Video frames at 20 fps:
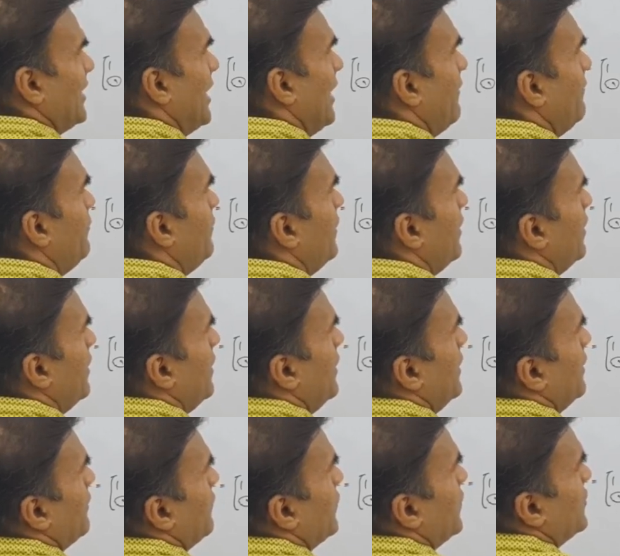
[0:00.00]
Done.
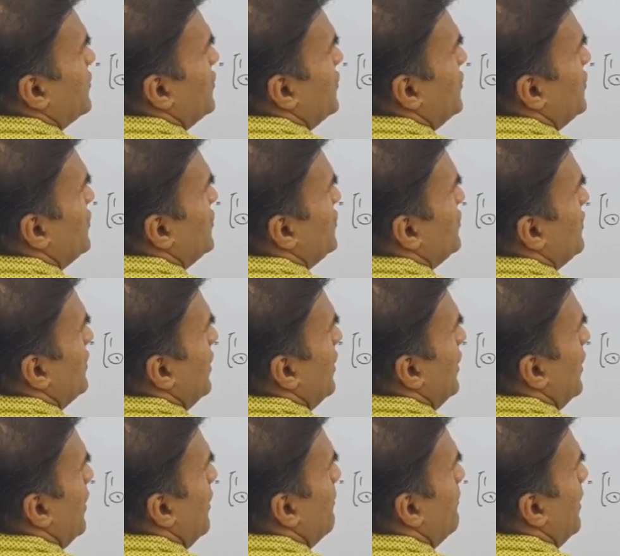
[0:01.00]
This is
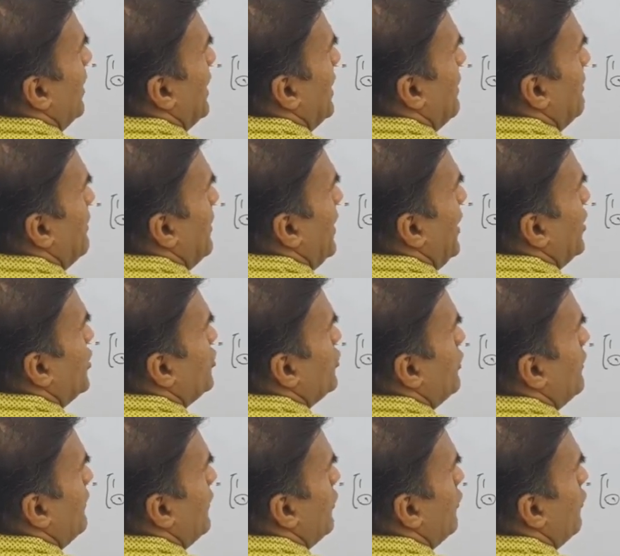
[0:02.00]
a multiplication of a